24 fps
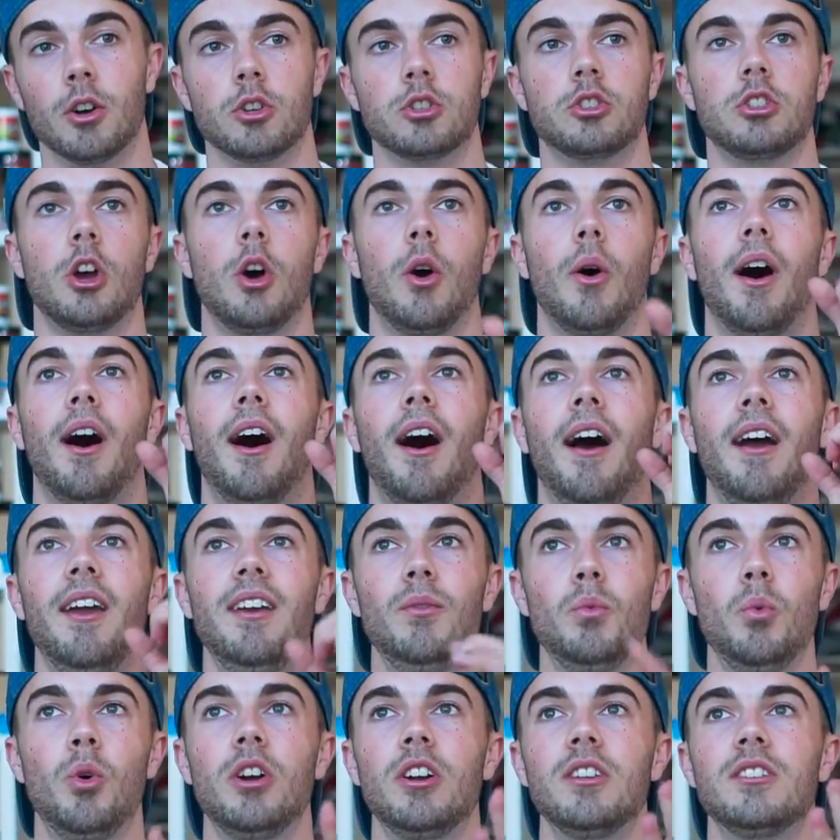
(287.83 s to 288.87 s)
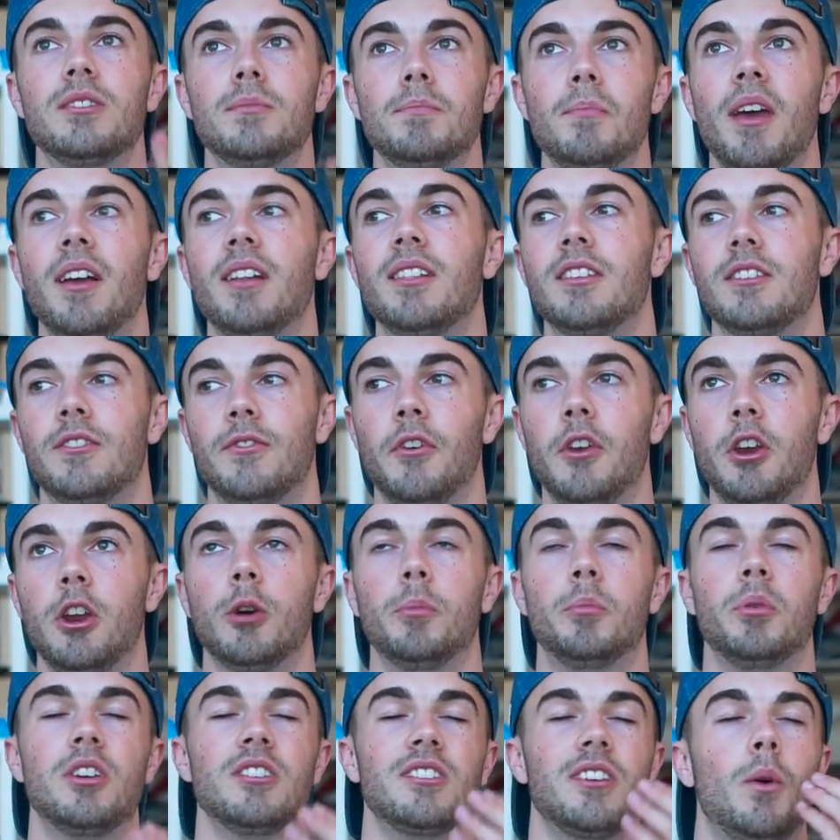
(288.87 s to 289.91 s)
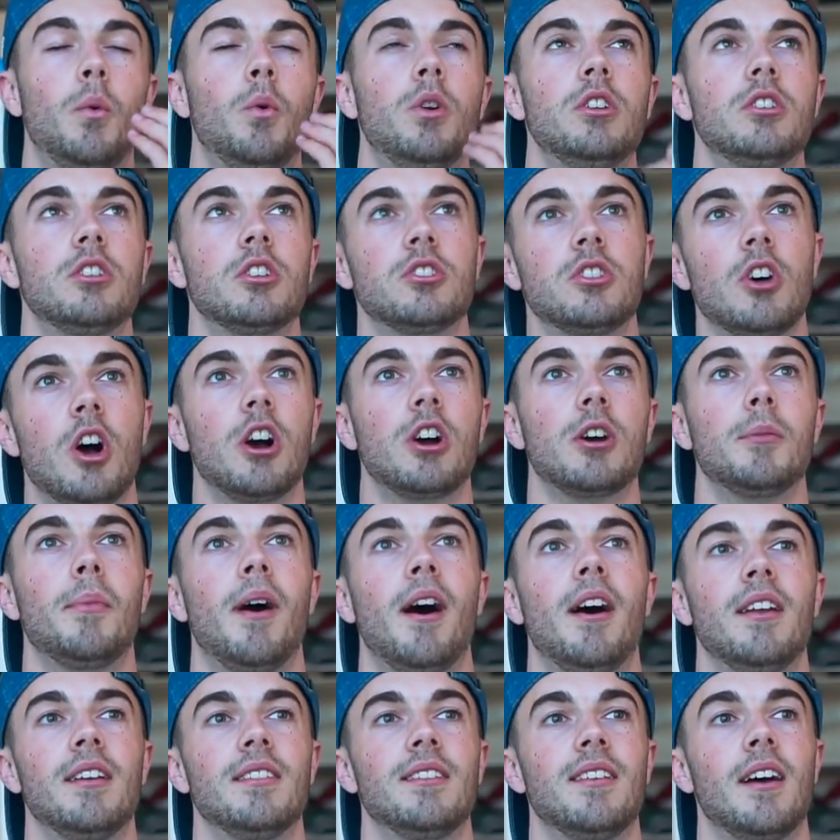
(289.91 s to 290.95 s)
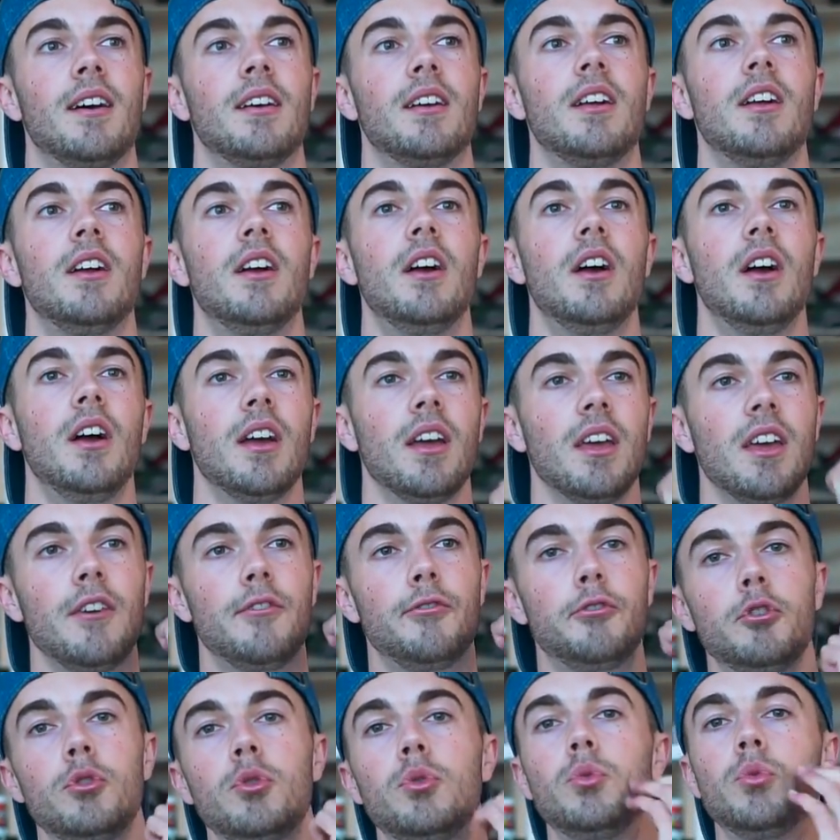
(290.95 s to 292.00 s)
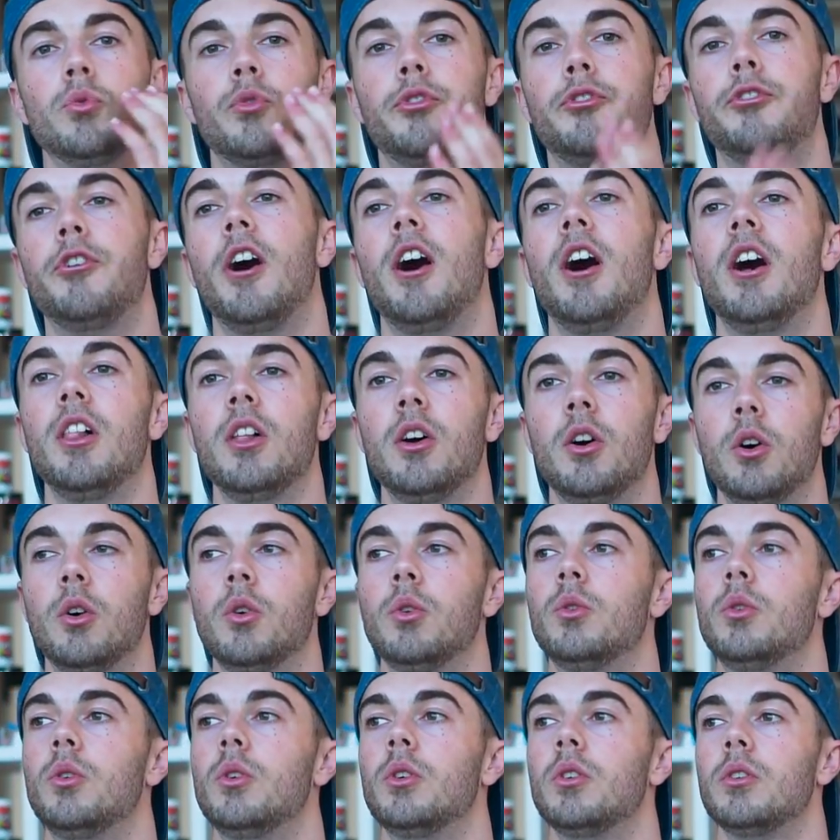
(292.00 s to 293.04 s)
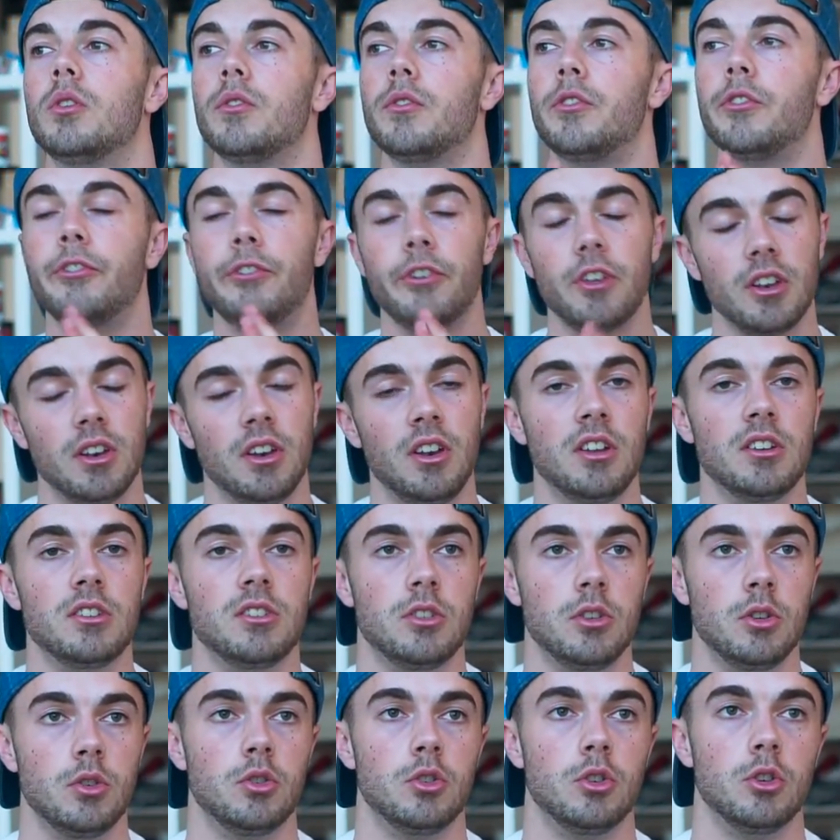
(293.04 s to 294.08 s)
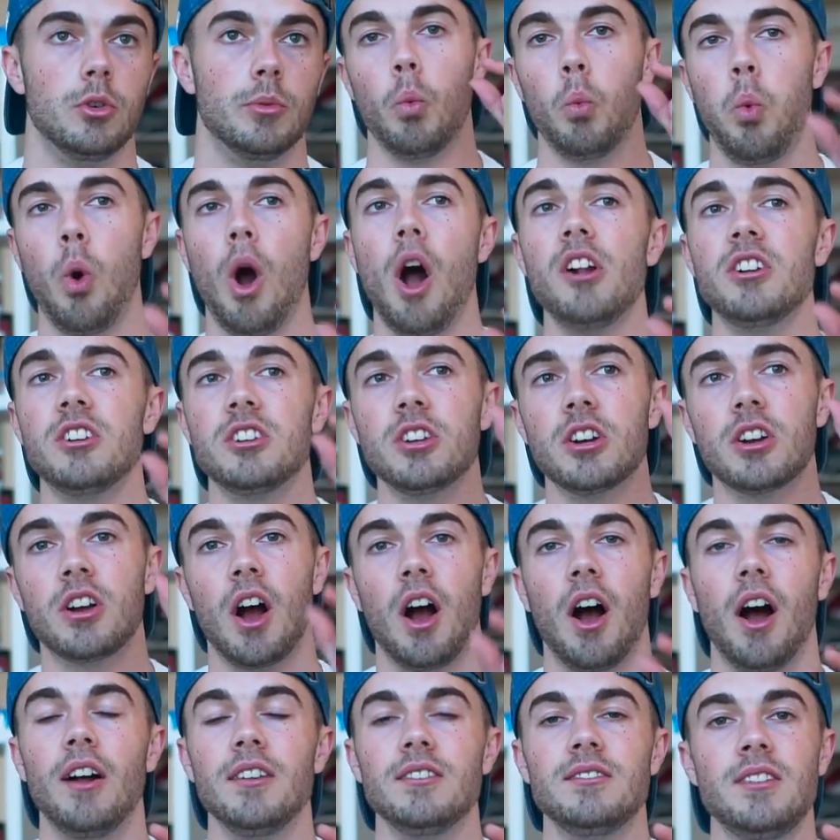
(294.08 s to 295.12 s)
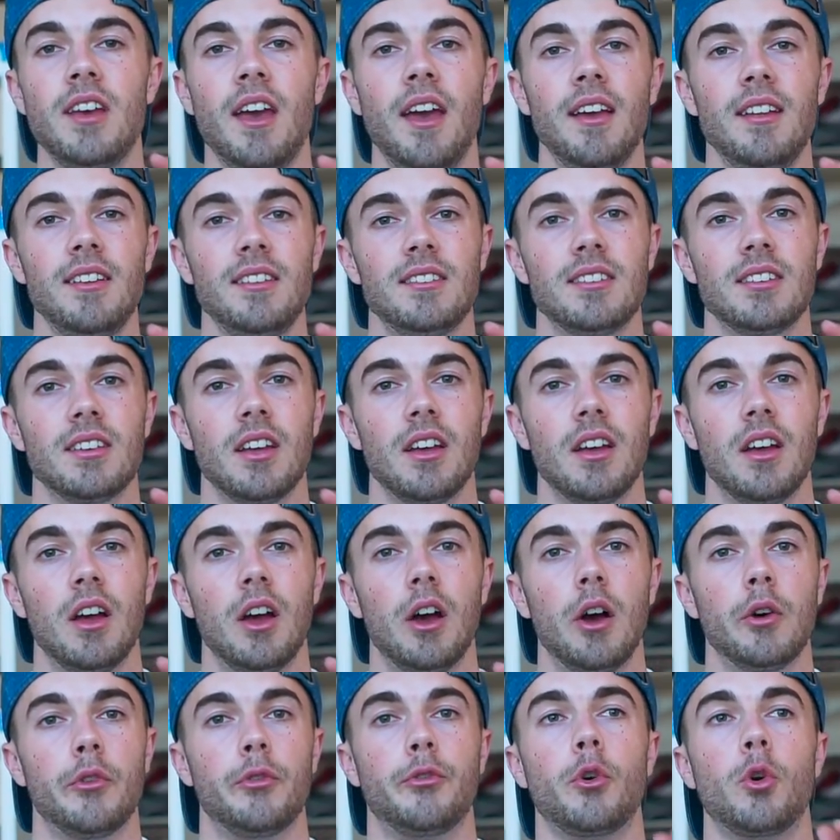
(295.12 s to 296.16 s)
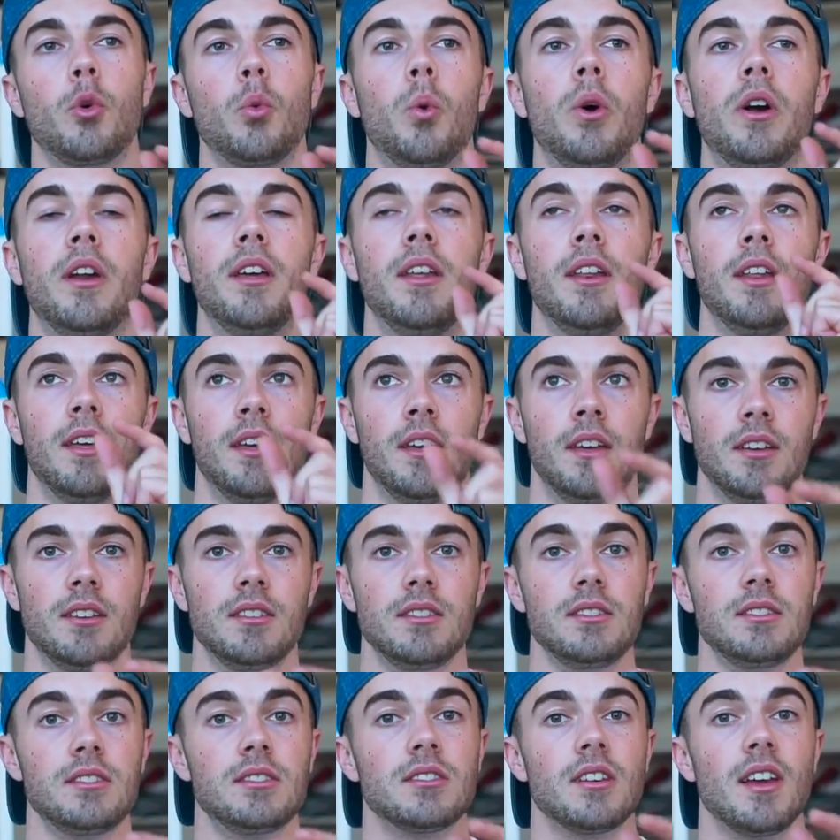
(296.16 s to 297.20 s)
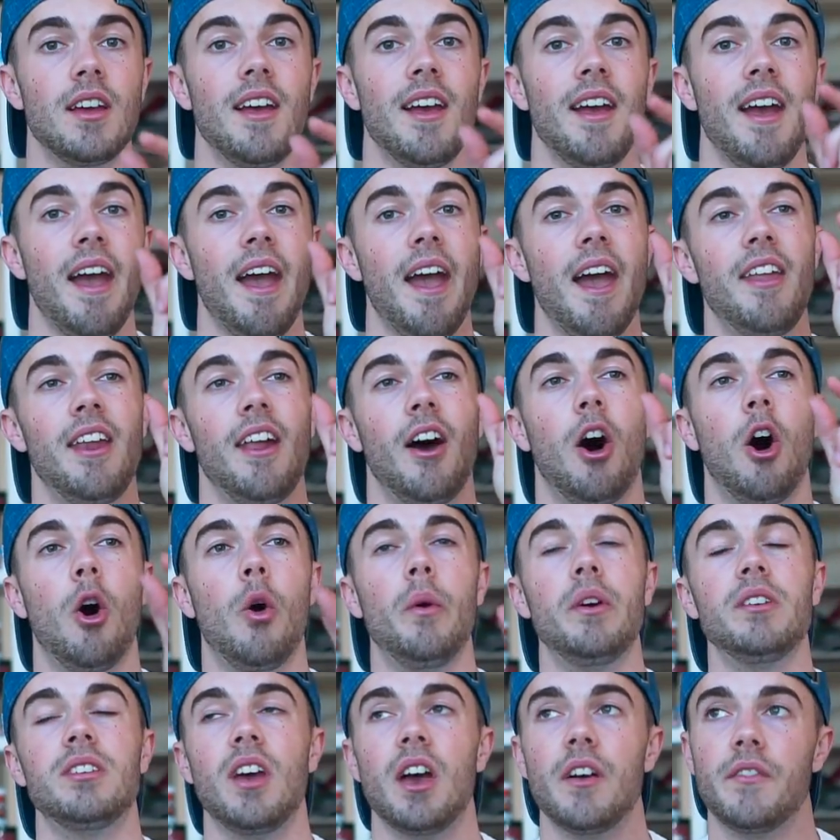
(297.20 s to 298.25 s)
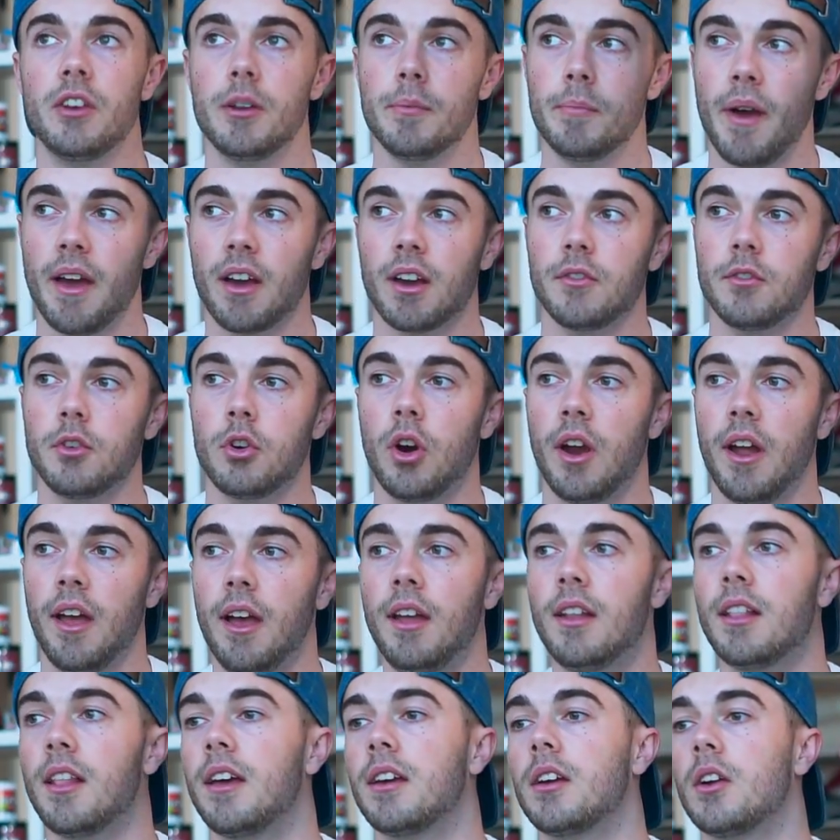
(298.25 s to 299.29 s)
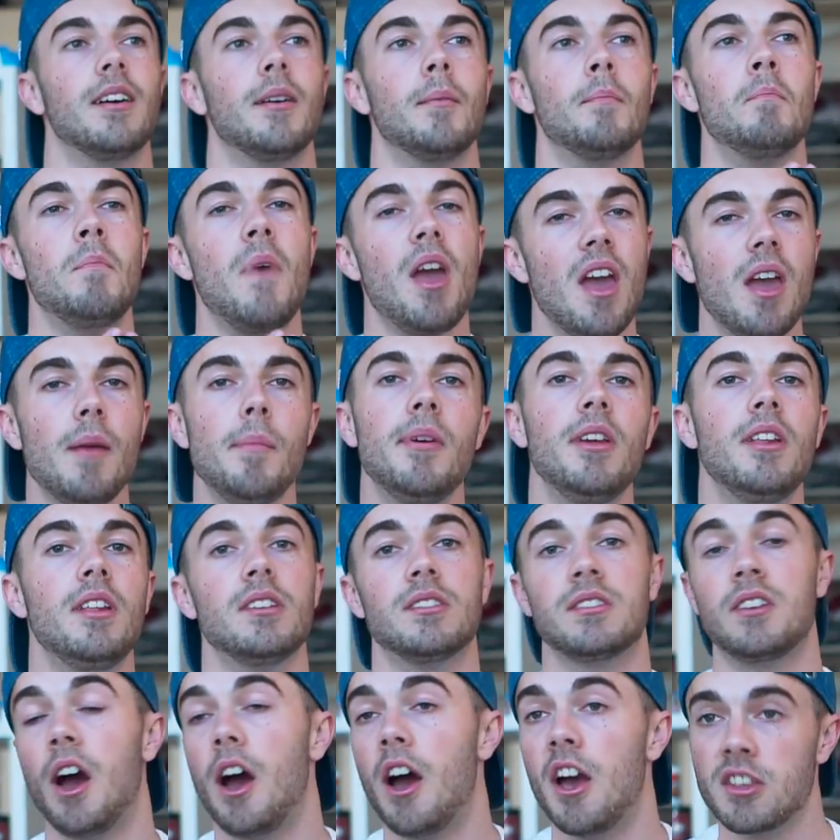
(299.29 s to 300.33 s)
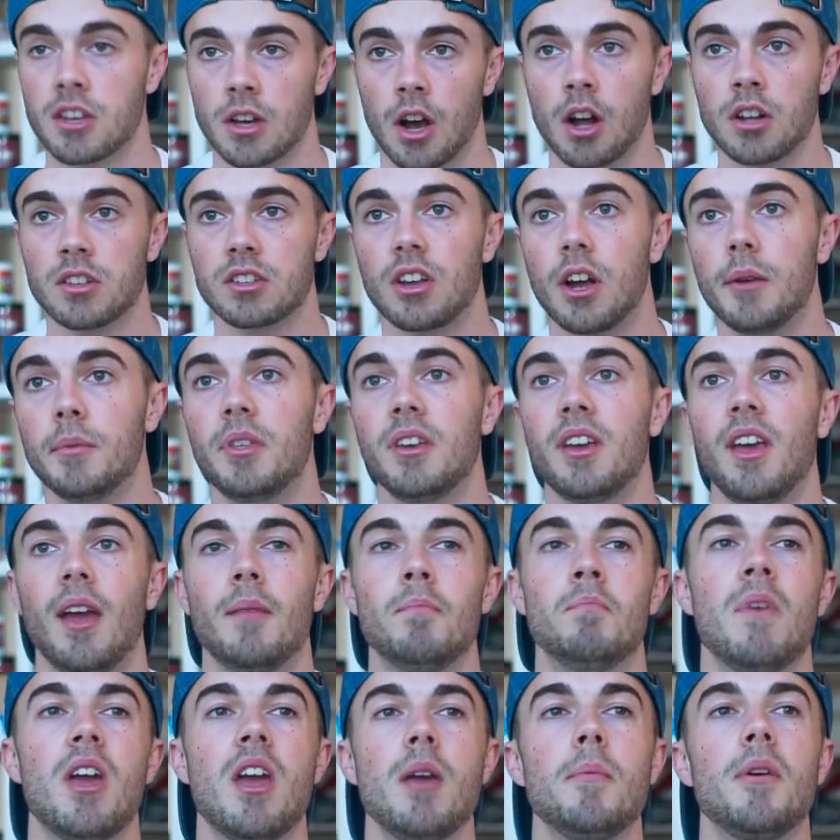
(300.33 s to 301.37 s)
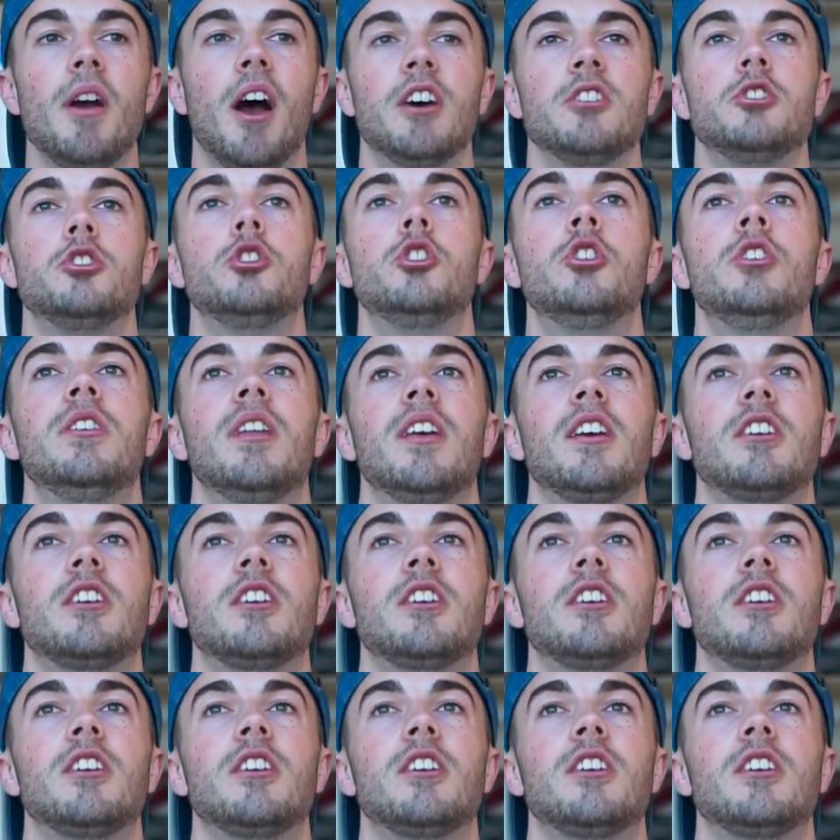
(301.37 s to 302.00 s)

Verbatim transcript: So I wanted to make this video because I wanted to talk about it, that if you follow fitness YouTube, watch the content for what it is and always have in the back of your head, like, maybe this guy is on something and maybe I shouldn't